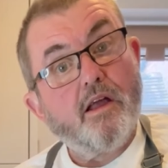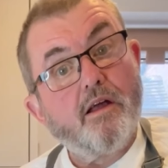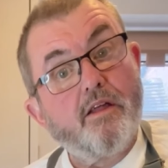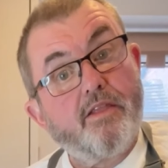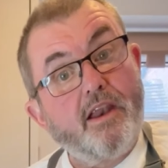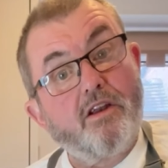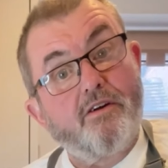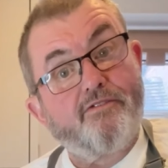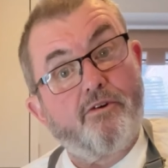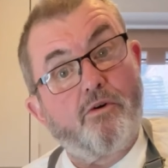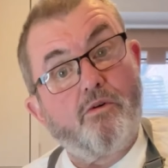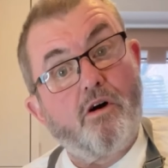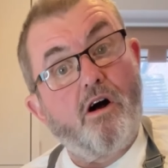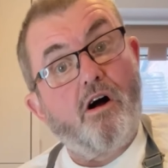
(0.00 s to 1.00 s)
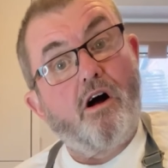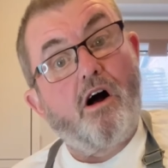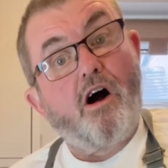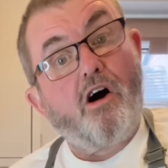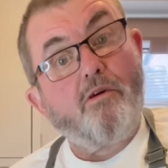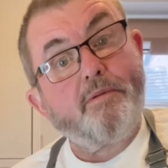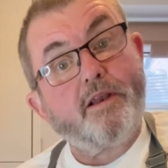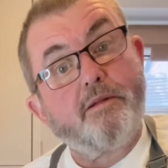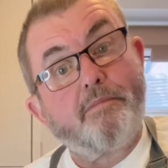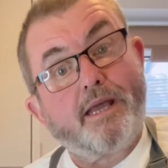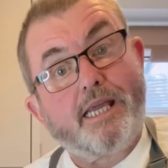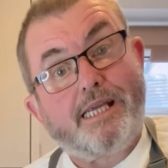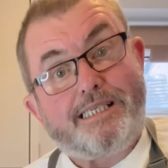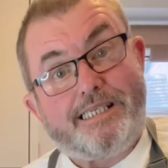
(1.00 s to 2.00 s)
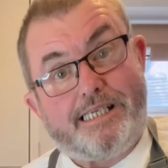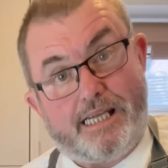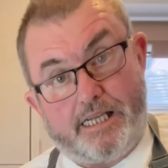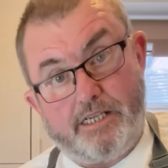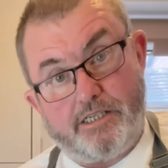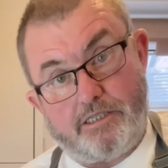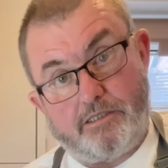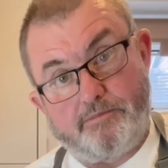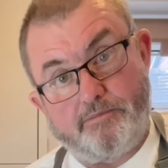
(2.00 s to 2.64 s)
And then I thought, I'm going to make a dish